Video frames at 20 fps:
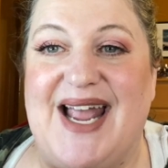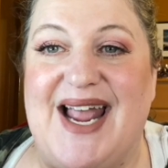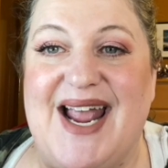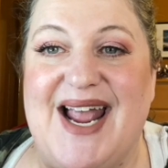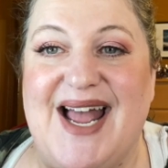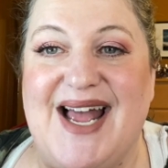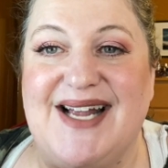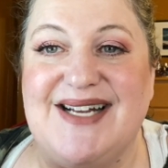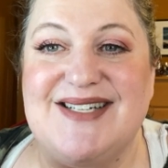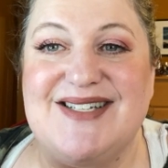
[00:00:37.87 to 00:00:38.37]

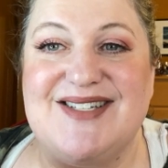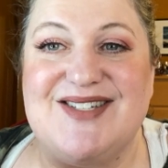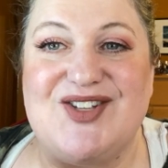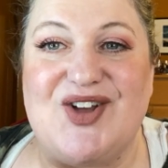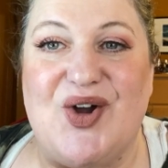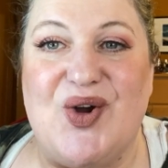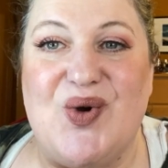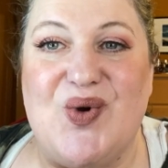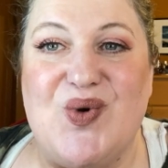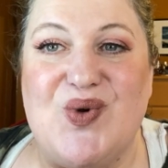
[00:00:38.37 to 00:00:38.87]
And
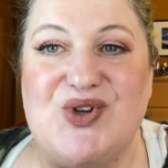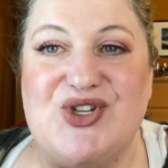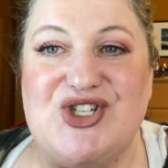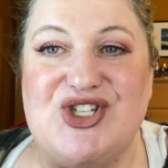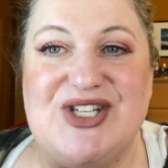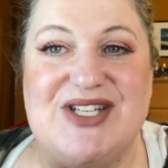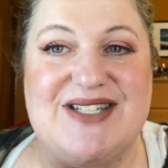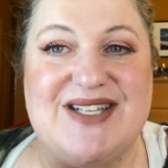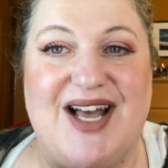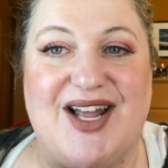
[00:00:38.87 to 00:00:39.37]
so
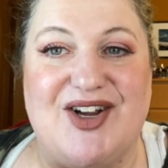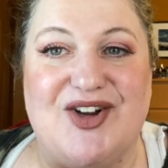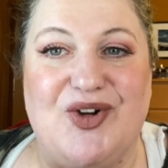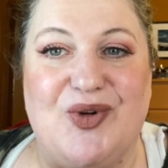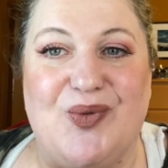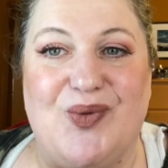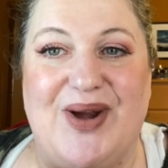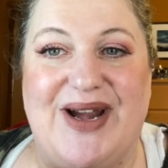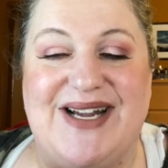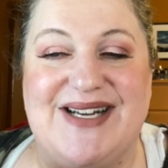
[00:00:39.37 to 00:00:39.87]
she's got a
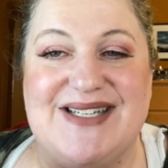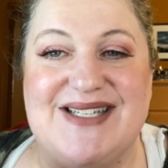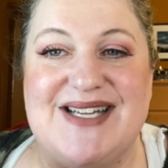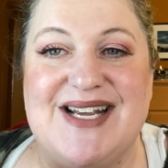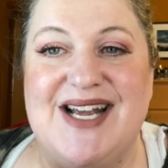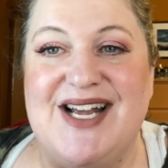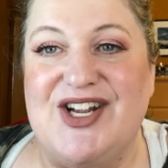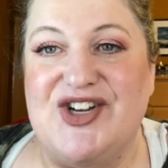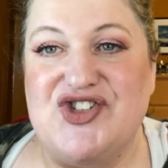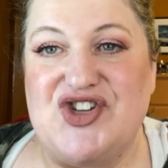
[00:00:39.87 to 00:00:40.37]
great
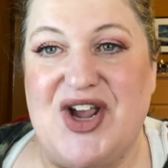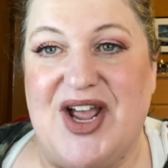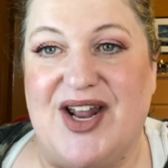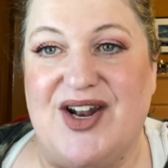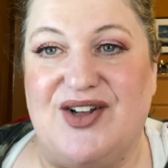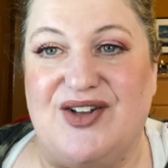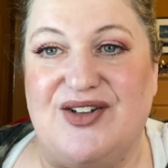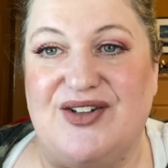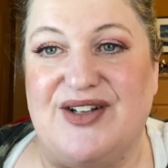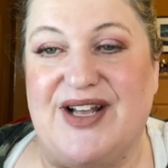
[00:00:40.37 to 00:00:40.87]

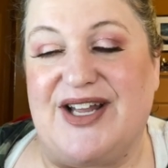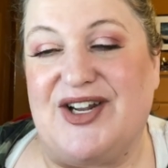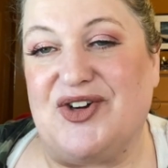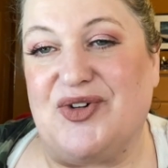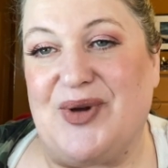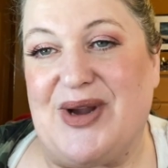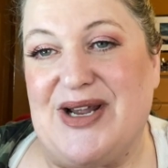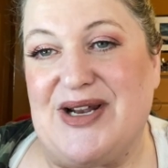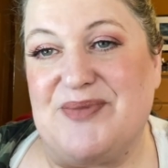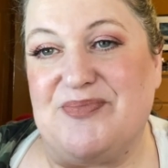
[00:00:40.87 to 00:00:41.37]
channel and a
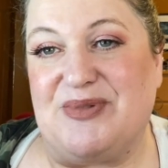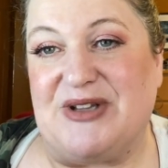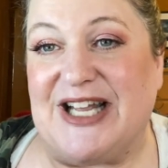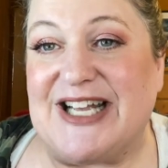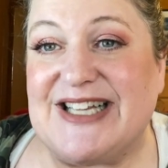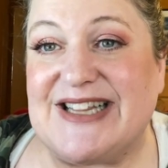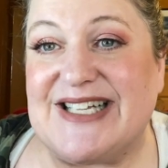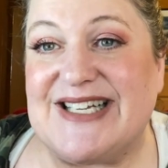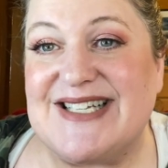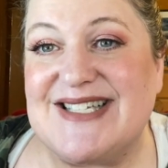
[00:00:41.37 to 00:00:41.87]
great
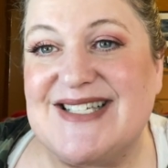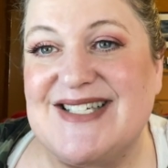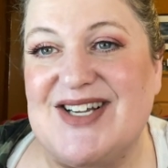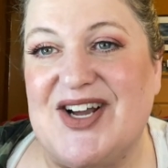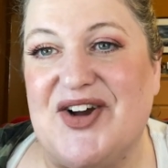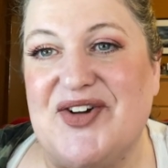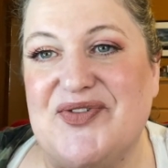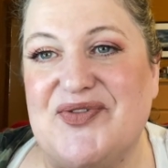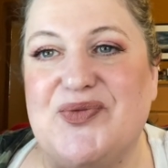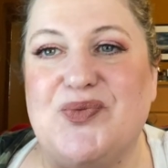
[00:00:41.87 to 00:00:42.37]
playlist
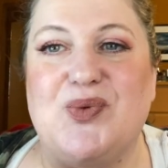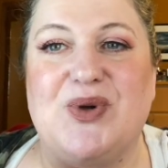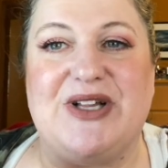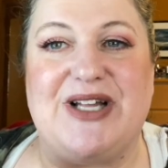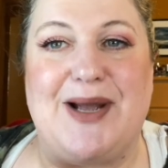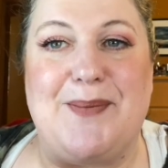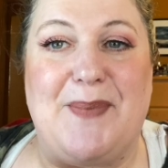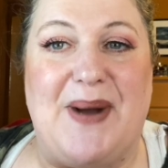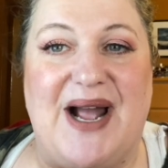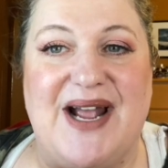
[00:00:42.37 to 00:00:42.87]
of Will
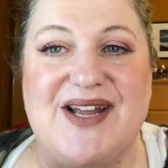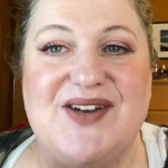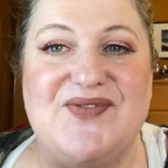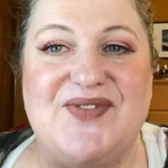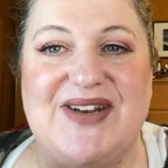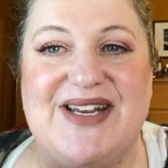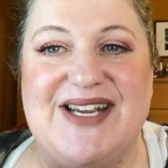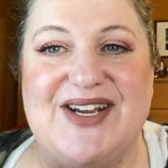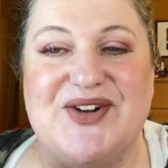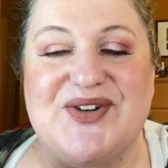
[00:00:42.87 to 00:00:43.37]
I Buy It
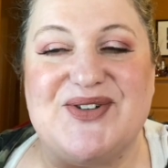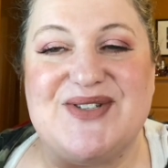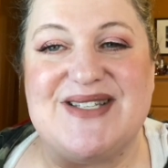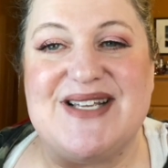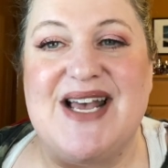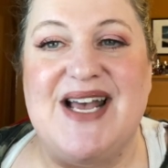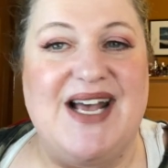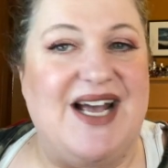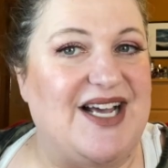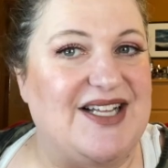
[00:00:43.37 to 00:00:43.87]
videos,
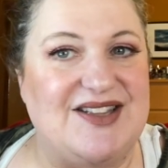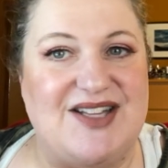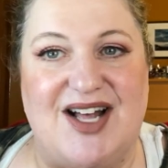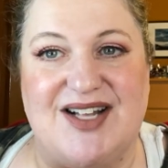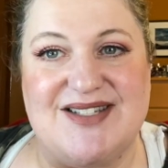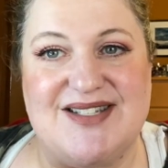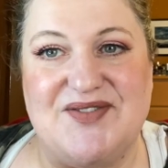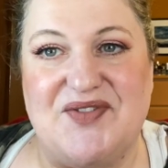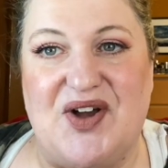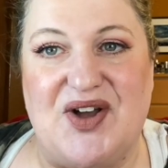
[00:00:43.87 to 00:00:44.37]
and
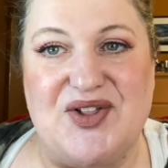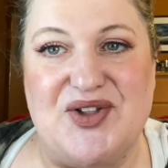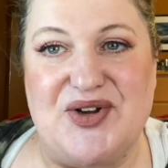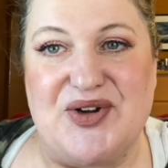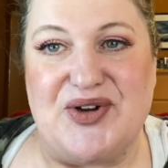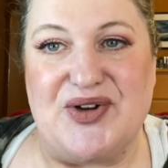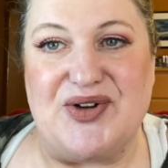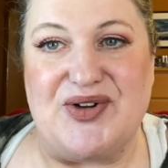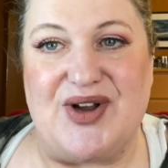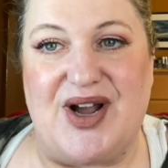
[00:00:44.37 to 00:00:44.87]
lots of
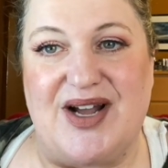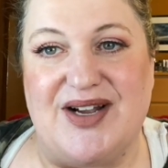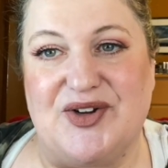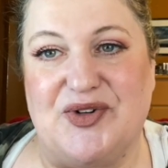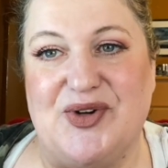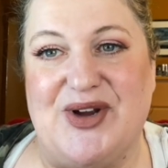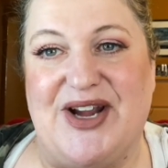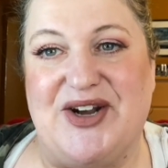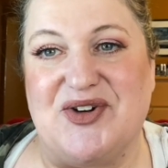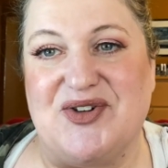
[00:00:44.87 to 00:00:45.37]
other
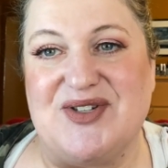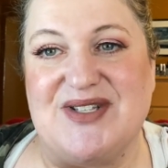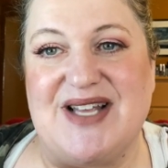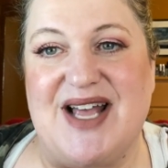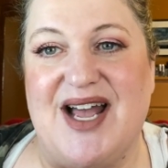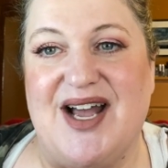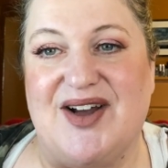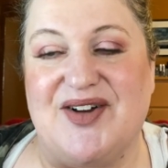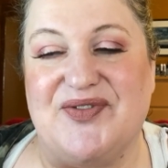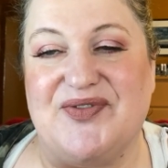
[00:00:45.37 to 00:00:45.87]
creators
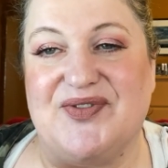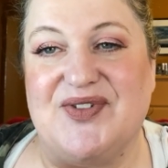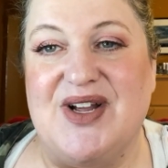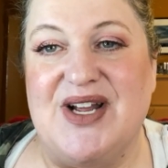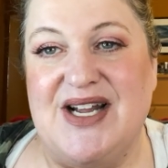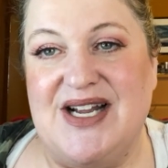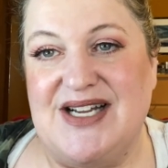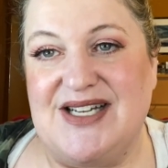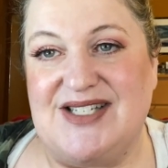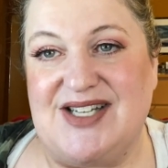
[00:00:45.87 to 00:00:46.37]
have
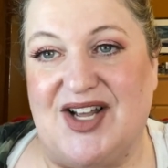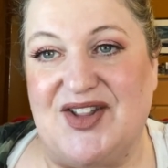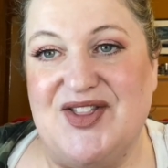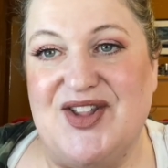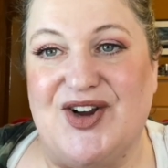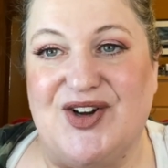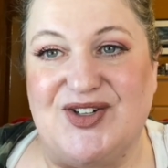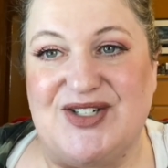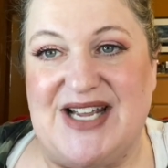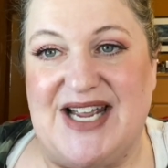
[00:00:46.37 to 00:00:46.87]
done
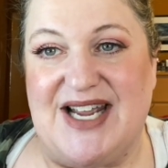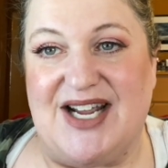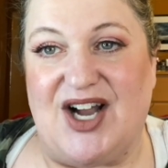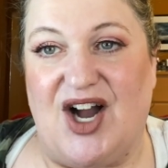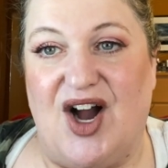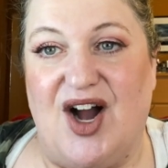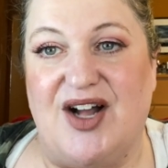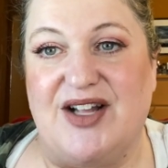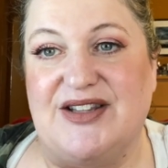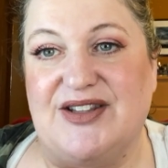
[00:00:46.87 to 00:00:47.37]
their take
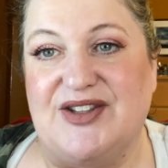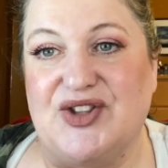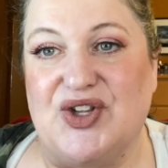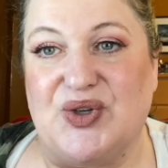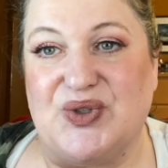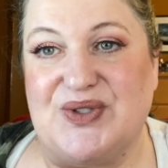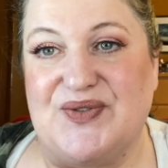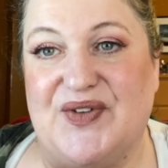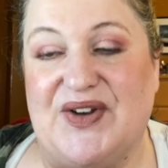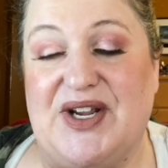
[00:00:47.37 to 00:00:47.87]
on
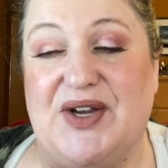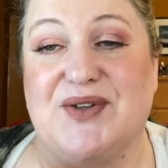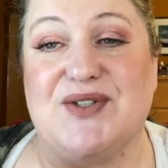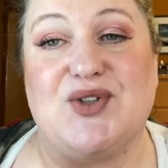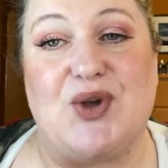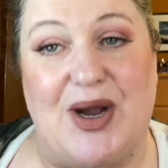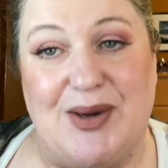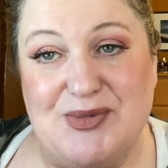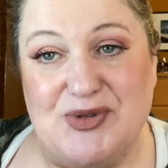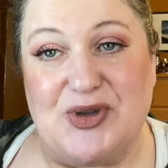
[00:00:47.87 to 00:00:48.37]
those videos.
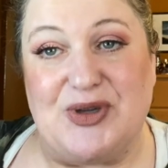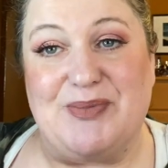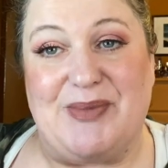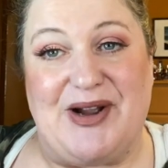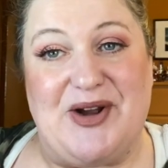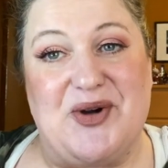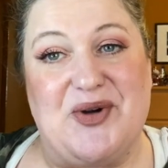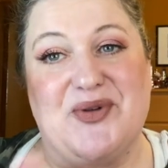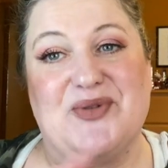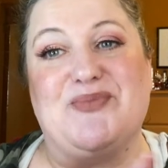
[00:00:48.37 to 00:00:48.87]
So I'm doing my
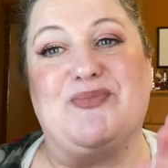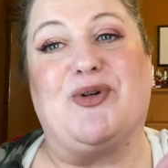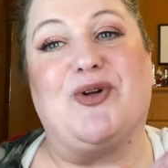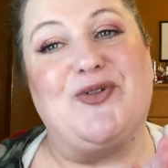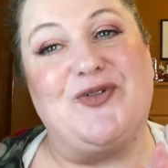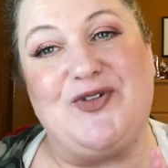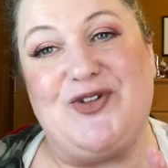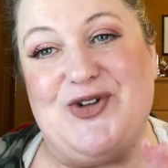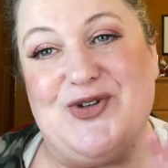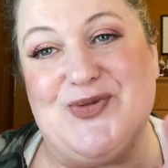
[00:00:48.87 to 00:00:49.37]
own
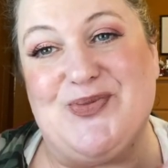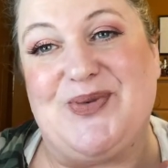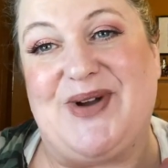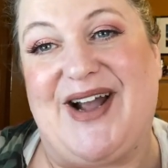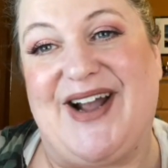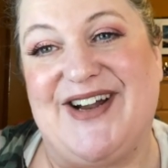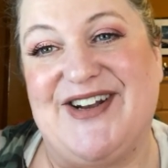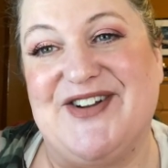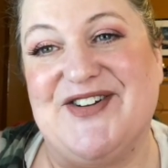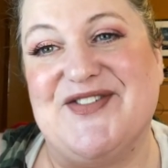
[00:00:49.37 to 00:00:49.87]
perfume
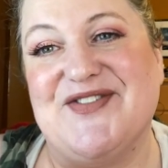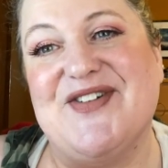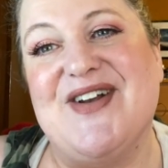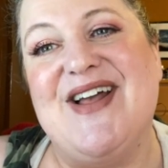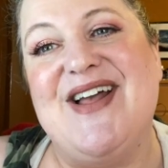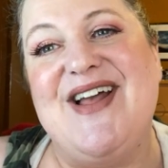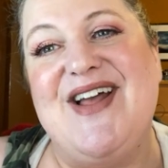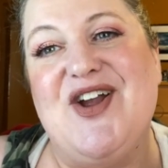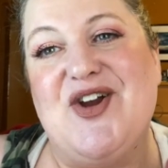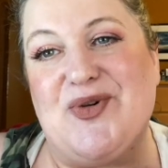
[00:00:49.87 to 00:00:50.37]
kind of
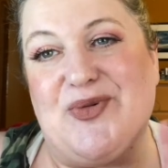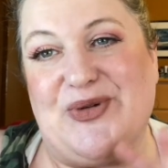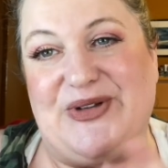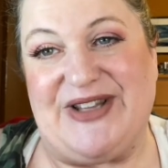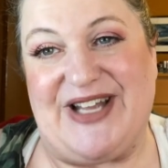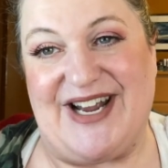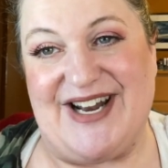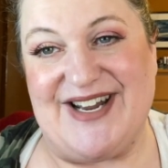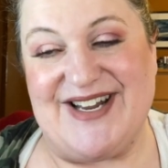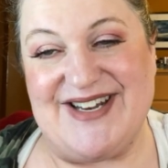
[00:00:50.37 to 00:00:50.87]

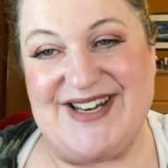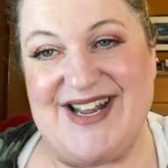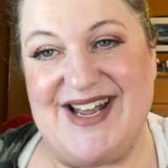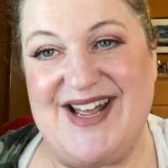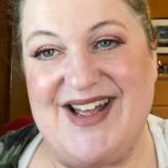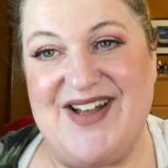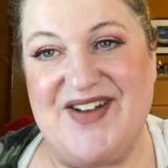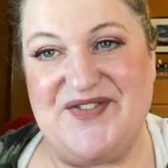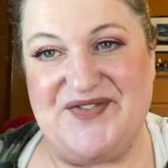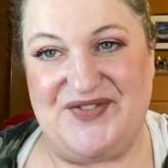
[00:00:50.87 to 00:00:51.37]
related
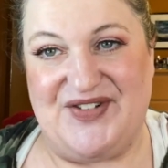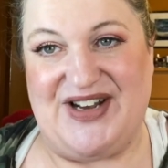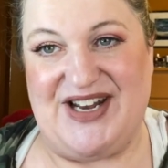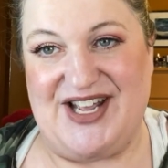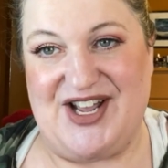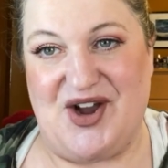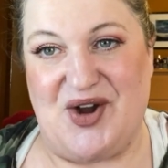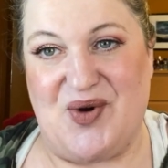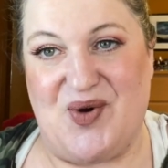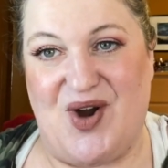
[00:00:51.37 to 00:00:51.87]

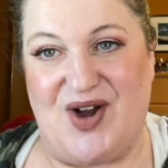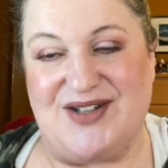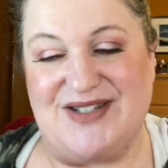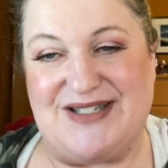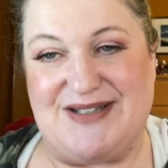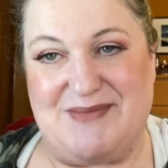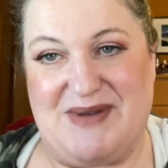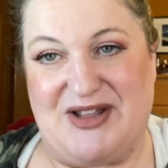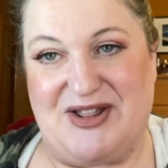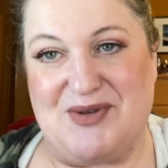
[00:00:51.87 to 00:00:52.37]
video on
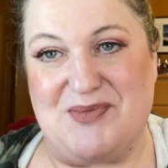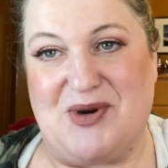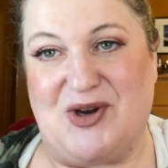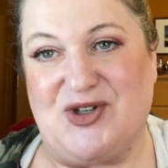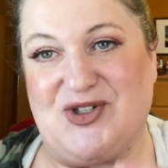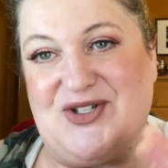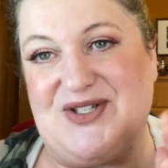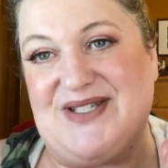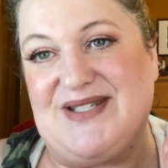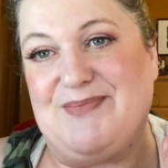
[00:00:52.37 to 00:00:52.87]
Samantha
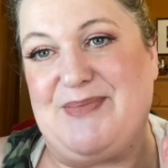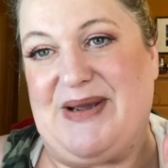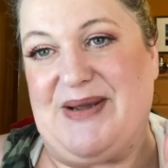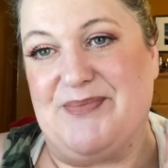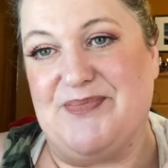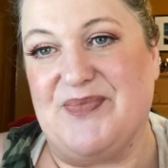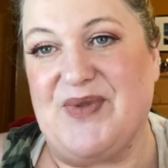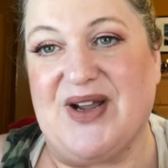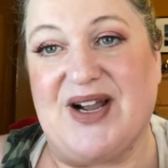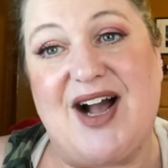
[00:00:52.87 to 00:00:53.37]
March's
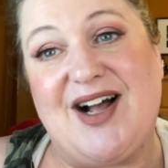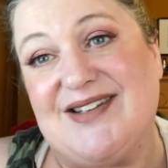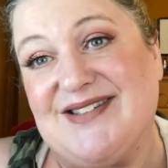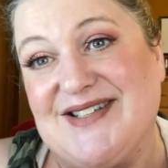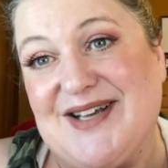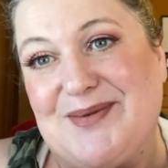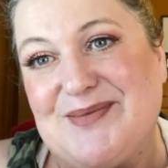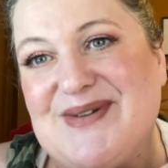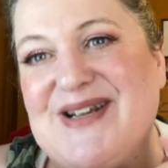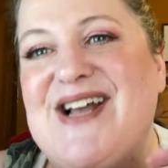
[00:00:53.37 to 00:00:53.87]

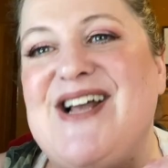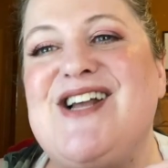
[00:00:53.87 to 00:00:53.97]
concept.